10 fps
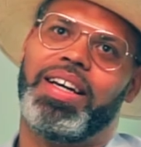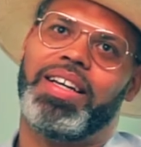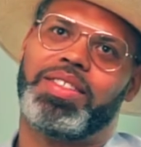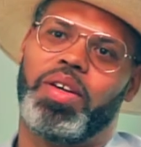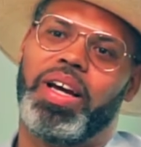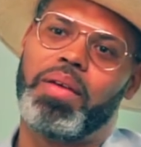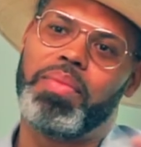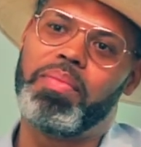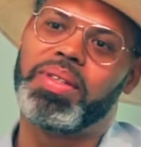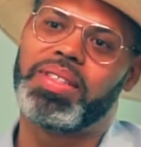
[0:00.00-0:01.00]
So there can
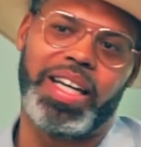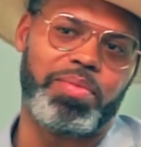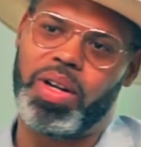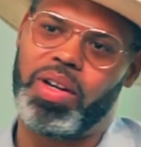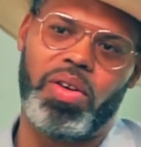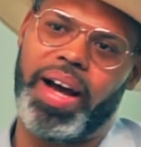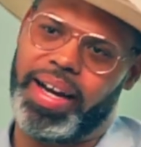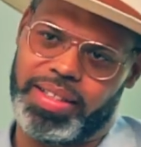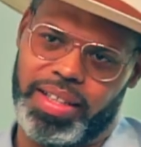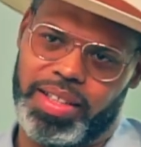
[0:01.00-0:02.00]
be mistakes, but there are no
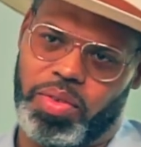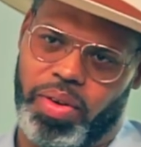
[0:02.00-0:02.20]
accidents,